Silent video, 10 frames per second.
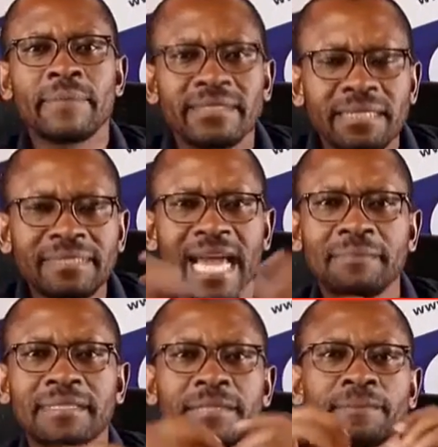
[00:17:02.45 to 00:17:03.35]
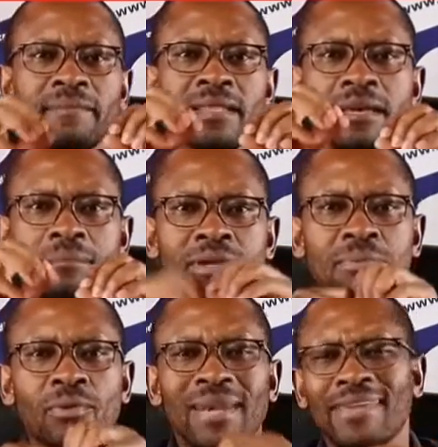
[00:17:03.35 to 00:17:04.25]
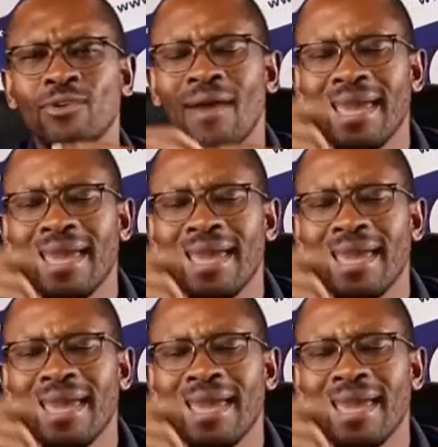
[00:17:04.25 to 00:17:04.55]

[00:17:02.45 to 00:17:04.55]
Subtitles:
Sometimes people, like your